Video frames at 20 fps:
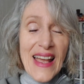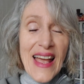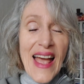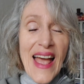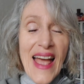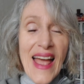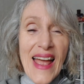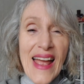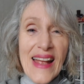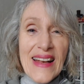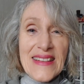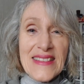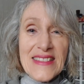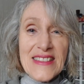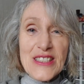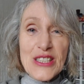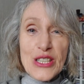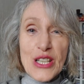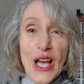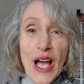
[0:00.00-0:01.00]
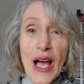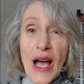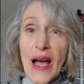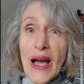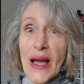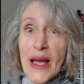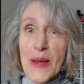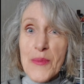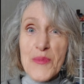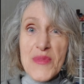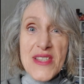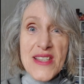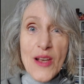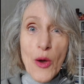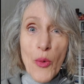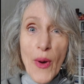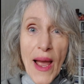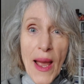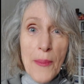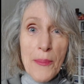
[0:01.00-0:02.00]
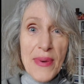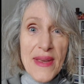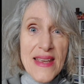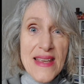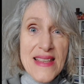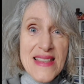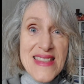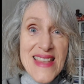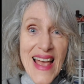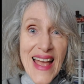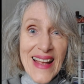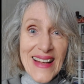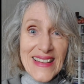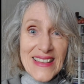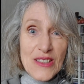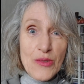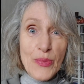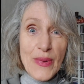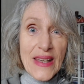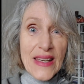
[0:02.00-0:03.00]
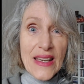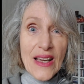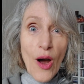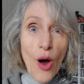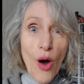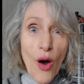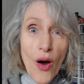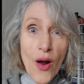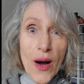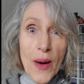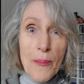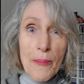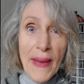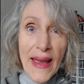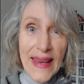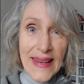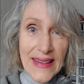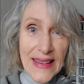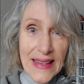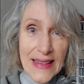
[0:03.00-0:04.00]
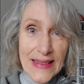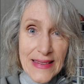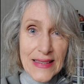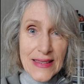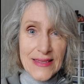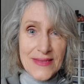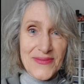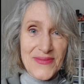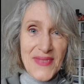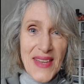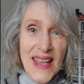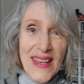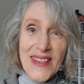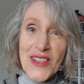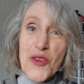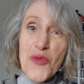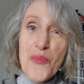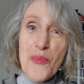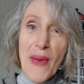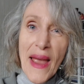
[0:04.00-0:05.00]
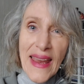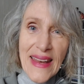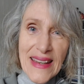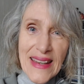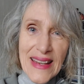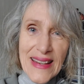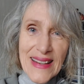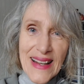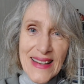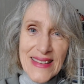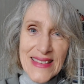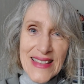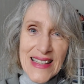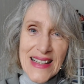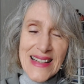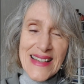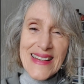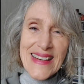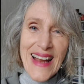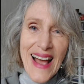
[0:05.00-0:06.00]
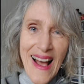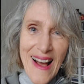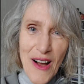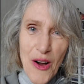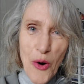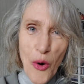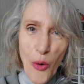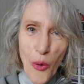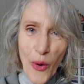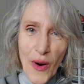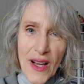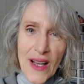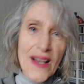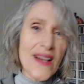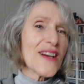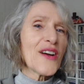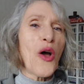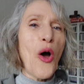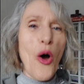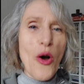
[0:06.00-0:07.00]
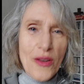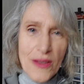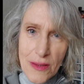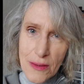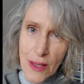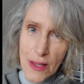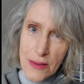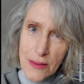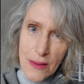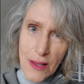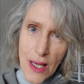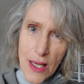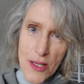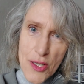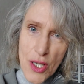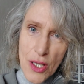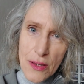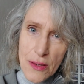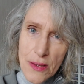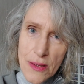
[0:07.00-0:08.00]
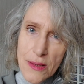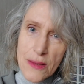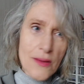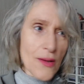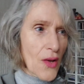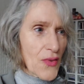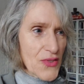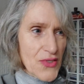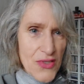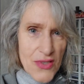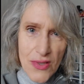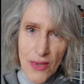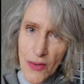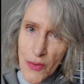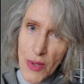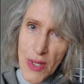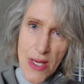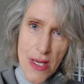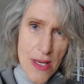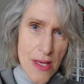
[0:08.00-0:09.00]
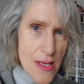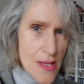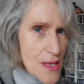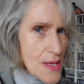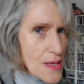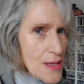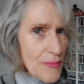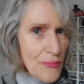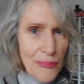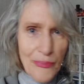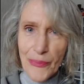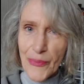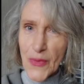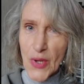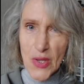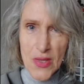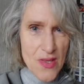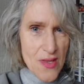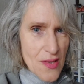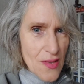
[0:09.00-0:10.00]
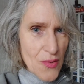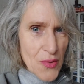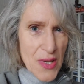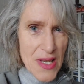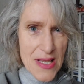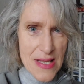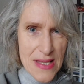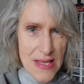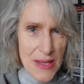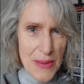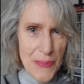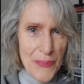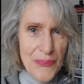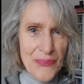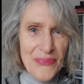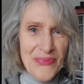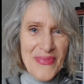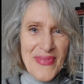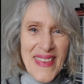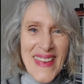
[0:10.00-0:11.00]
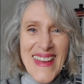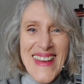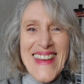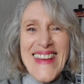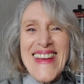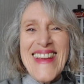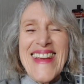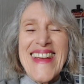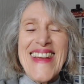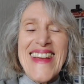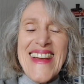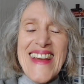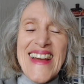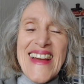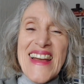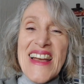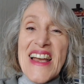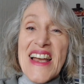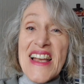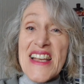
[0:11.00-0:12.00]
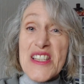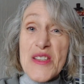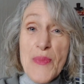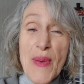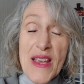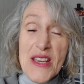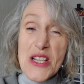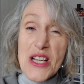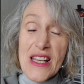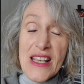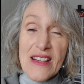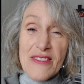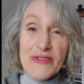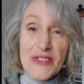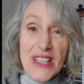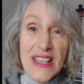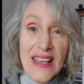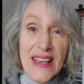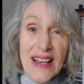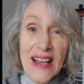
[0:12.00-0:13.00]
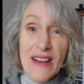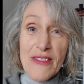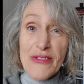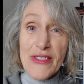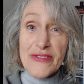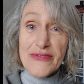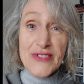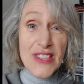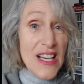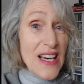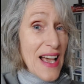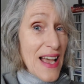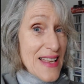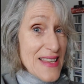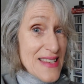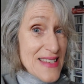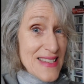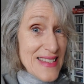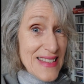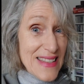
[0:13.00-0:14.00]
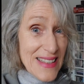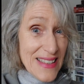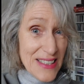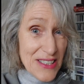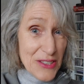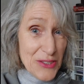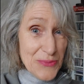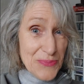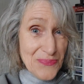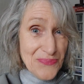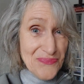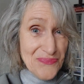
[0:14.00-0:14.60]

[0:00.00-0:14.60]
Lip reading: And I'm so happy that we all made it. You made it until now. Congratulations, not so easy, not so easy. Especially after last year.